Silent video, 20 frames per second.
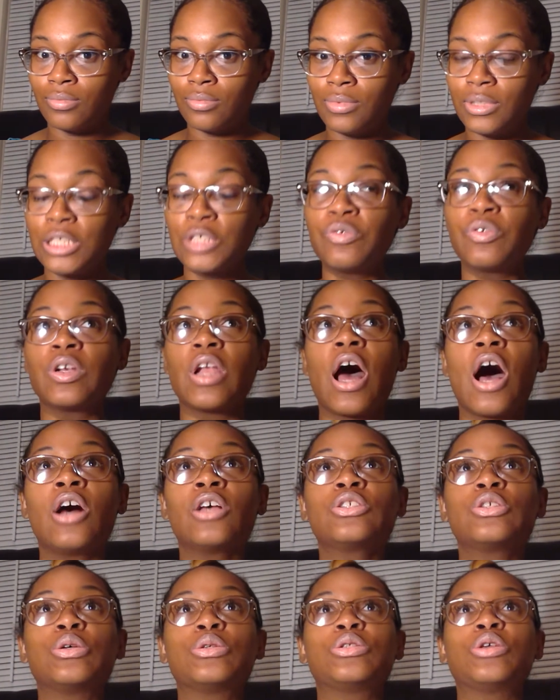This friend
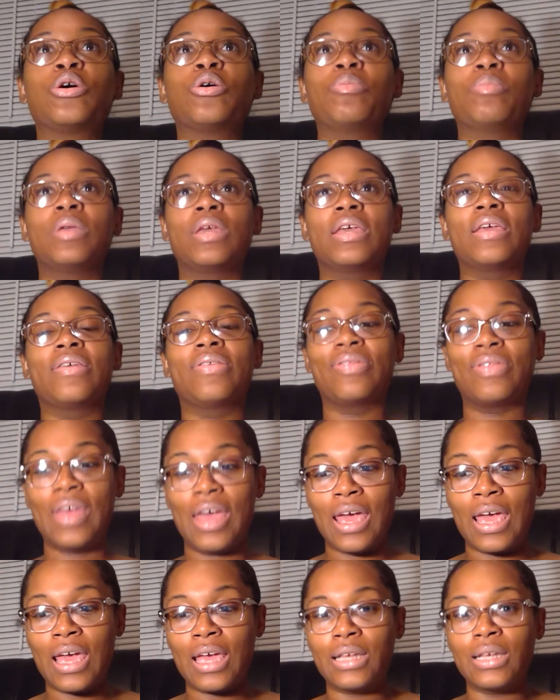also told me
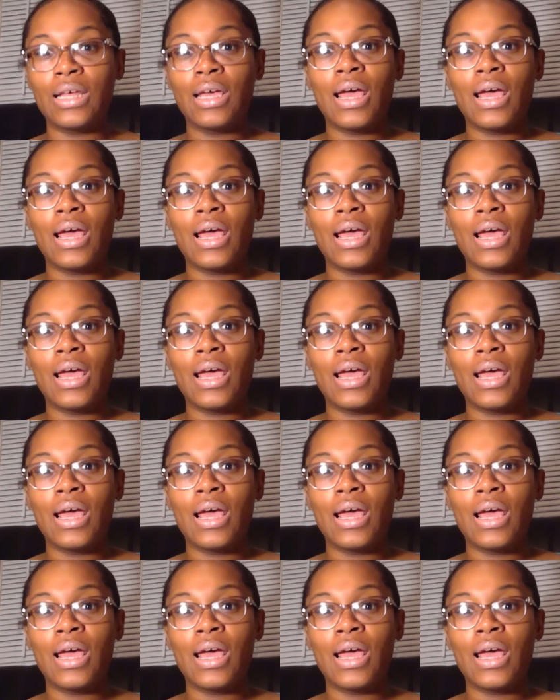that